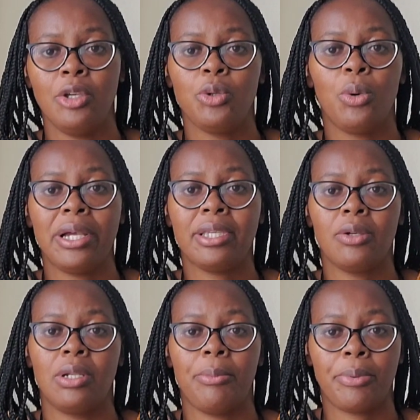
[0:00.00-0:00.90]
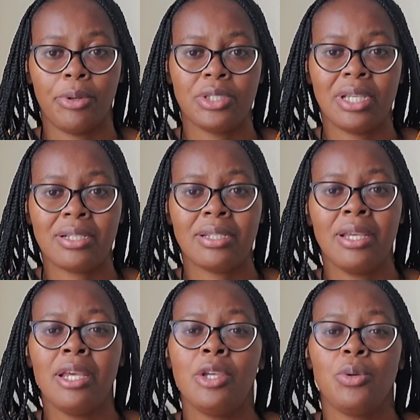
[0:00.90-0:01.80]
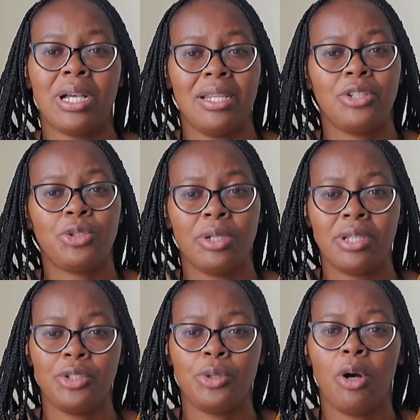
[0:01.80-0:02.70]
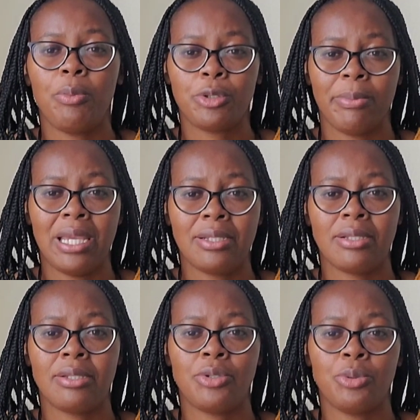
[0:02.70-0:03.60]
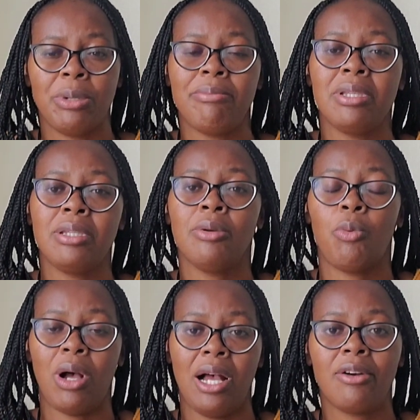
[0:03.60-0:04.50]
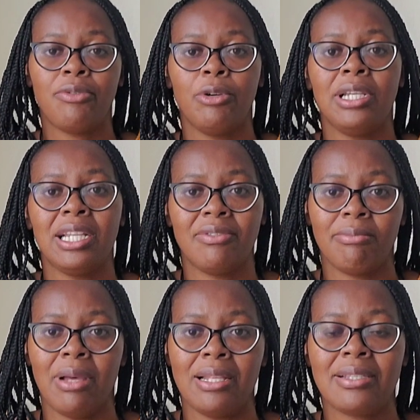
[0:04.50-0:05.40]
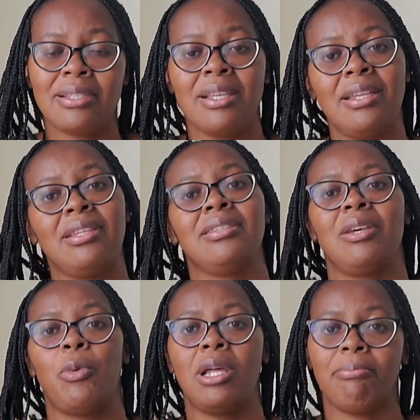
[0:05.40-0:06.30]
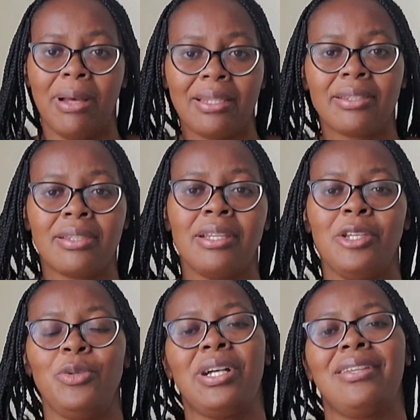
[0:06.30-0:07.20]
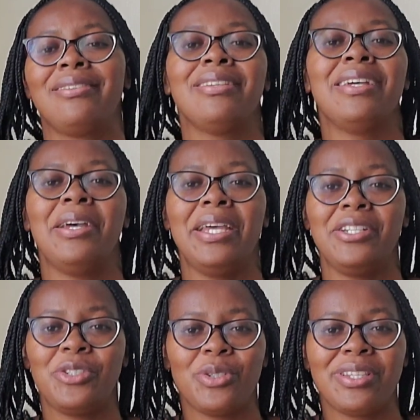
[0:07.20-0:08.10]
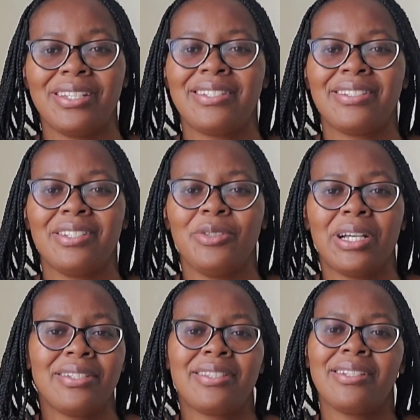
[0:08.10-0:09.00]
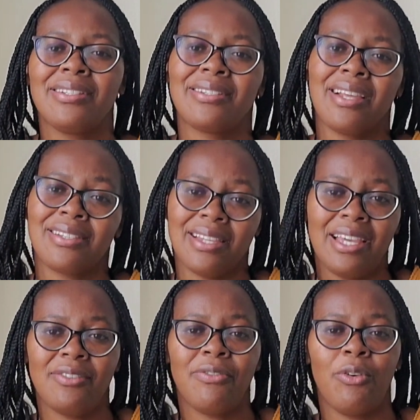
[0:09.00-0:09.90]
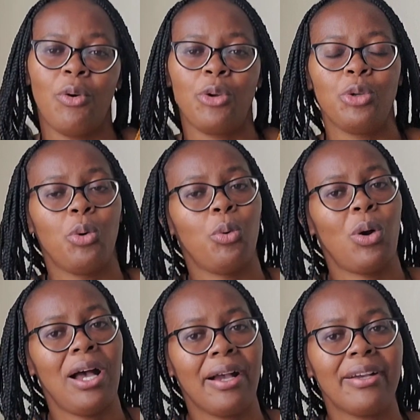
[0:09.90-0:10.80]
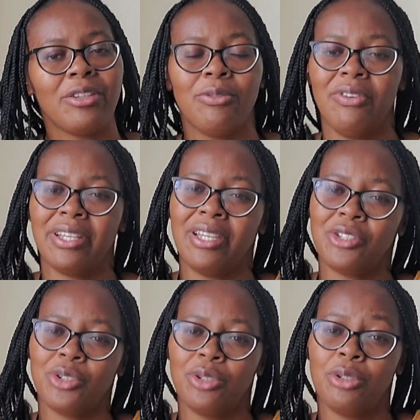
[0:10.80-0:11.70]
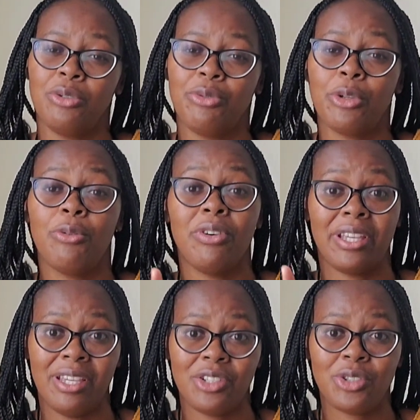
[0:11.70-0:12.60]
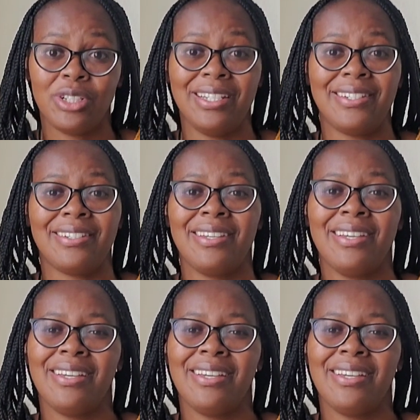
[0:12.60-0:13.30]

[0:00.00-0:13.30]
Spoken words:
you're working on a project, you can ensure that you optimize to maybe work for 11 months, and then the 1 month you can ensure that you can set it aside for your work, your vacation, for your vacation and